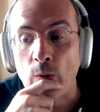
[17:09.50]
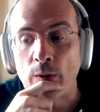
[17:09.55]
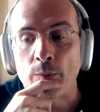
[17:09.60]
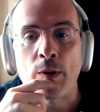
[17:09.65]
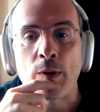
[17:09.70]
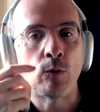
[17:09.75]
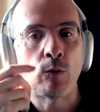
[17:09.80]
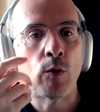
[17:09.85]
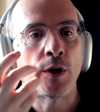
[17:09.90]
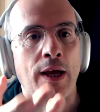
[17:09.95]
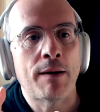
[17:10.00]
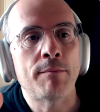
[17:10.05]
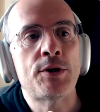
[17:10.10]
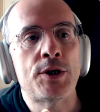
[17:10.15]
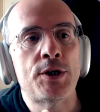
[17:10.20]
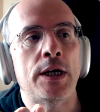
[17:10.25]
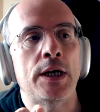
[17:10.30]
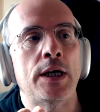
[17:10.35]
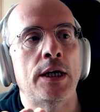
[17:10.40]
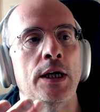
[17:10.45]
what I'm
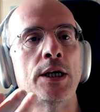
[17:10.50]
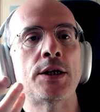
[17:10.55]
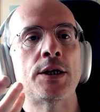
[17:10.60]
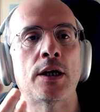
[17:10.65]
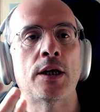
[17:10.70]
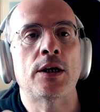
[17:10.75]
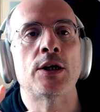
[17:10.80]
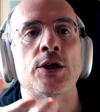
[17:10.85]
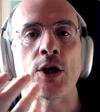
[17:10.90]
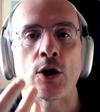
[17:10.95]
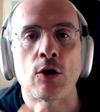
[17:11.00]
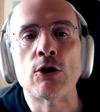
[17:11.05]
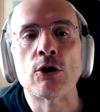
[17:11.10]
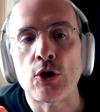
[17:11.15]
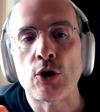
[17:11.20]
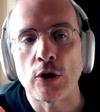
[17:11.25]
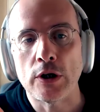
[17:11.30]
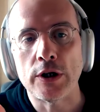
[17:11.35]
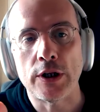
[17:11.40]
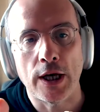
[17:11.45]
seeing is there is a
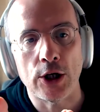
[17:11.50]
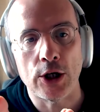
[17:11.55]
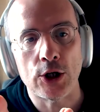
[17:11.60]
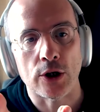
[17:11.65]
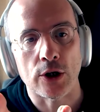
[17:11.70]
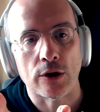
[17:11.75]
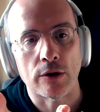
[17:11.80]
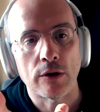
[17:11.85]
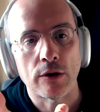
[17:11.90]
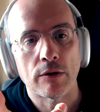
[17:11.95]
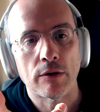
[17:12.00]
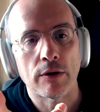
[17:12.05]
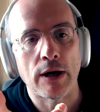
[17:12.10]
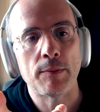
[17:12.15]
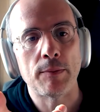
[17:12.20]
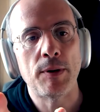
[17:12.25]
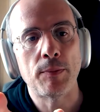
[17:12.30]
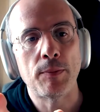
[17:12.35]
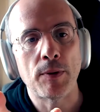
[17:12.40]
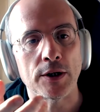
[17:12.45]
consolidation,
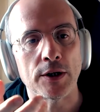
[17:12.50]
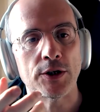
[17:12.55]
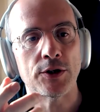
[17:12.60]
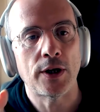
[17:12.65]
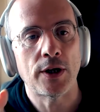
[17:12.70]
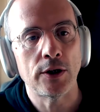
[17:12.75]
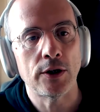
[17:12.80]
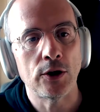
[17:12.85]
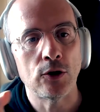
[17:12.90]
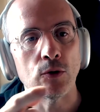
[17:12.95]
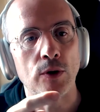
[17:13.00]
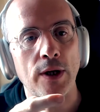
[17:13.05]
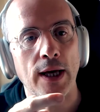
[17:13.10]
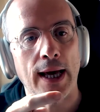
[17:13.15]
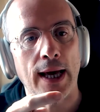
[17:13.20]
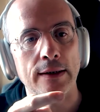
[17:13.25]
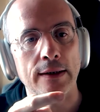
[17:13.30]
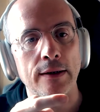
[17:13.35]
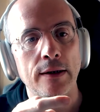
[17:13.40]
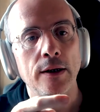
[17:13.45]
right? People are starting to
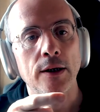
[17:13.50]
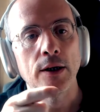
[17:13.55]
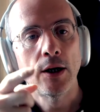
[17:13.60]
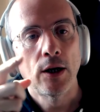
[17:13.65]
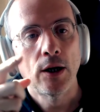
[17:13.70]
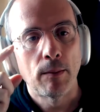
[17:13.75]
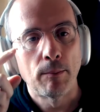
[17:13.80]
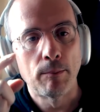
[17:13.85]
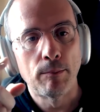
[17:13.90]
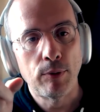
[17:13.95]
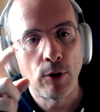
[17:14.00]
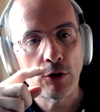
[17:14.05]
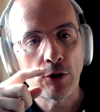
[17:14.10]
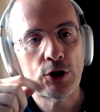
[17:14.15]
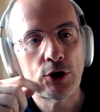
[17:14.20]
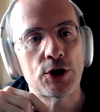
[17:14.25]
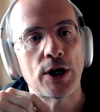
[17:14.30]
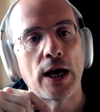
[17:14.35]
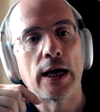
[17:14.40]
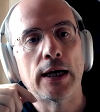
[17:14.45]
get
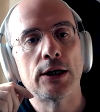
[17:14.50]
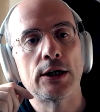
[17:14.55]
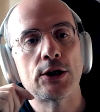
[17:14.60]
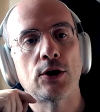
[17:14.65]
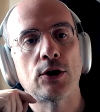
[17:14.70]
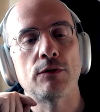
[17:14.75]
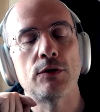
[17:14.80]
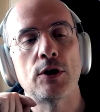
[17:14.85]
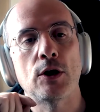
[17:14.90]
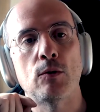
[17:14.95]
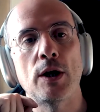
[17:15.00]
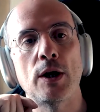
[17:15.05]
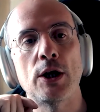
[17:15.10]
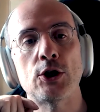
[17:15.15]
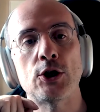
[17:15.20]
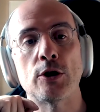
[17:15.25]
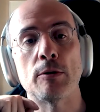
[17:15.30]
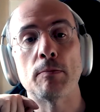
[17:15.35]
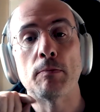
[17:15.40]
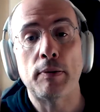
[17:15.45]
both sides of the
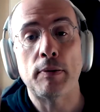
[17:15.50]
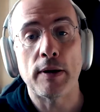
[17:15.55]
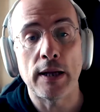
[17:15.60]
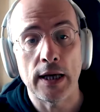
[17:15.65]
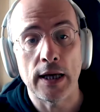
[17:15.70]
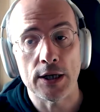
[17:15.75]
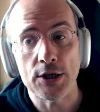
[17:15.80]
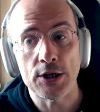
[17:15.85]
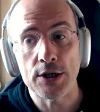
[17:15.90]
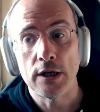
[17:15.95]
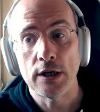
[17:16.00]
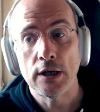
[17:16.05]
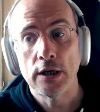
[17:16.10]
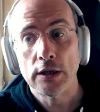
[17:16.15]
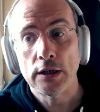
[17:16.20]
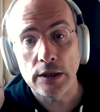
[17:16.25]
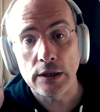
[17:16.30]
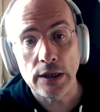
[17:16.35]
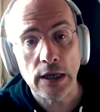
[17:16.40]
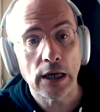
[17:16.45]
equation plus
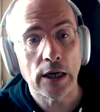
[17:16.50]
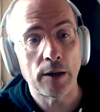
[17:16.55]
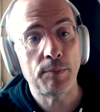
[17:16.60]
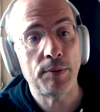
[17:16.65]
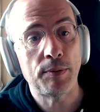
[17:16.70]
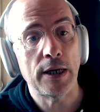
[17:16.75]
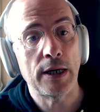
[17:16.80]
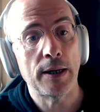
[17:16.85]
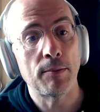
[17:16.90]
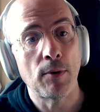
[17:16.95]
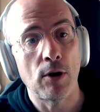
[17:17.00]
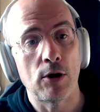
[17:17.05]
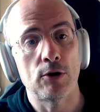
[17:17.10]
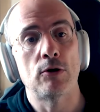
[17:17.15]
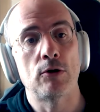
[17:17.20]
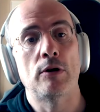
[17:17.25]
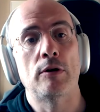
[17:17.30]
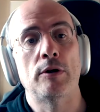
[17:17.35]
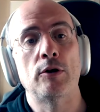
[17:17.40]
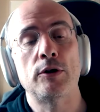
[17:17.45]
the RPA
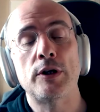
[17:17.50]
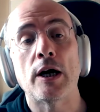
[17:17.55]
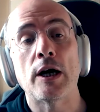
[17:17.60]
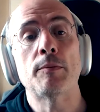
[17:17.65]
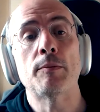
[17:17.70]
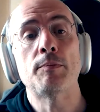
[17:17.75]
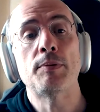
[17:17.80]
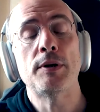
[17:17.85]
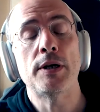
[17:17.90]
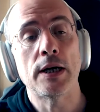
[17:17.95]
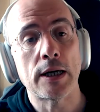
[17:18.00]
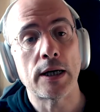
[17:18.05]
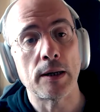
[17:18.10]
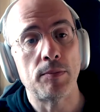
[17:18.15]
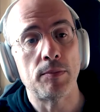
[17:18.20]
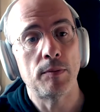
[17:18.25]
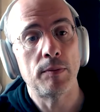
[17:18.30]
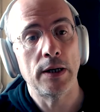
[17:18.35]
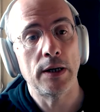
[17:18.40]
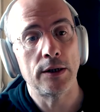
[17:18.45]
model, the RPA
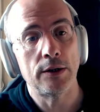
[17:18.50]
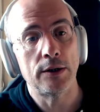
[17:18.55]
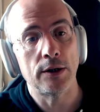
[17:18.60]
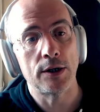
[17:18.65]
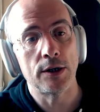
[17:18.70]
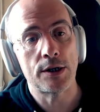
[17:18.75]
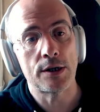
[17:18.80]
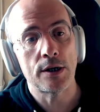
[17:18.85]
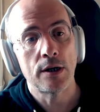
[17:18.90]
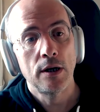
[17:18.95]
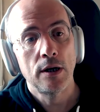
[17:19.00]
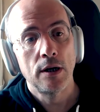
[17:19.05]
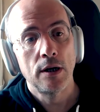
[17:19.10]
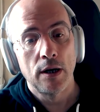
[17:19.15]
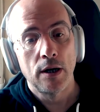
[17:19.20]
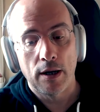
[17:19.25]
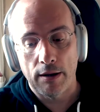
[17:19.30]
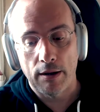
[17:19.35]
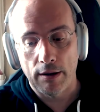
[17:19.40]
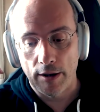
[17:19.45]
capabilities
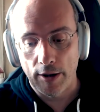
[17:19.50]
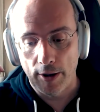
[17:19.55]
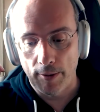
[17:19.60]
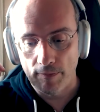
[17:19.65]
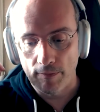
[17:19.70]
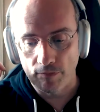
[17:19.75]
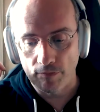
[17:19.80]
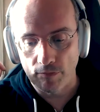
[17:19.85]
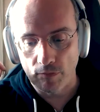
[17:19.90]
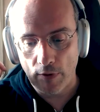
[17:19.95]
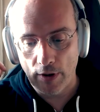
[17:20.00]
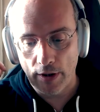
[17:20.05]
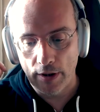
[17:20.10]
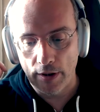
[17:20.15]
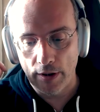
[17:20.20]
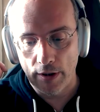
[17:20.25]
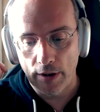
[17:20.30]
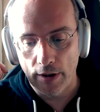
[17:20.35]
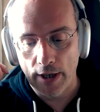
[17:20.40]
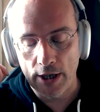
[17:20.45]

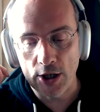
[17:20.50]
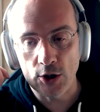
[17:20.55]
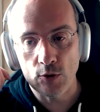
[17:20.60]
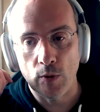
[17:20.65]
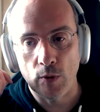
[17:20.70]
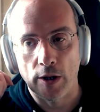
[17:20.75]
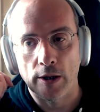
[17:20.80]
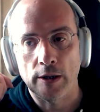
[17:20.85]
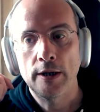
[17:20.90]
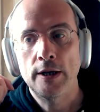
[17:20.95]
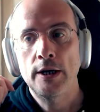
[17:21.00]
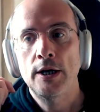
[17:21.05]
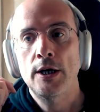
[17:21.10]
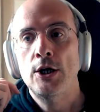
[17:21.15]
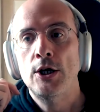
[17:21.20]
as well.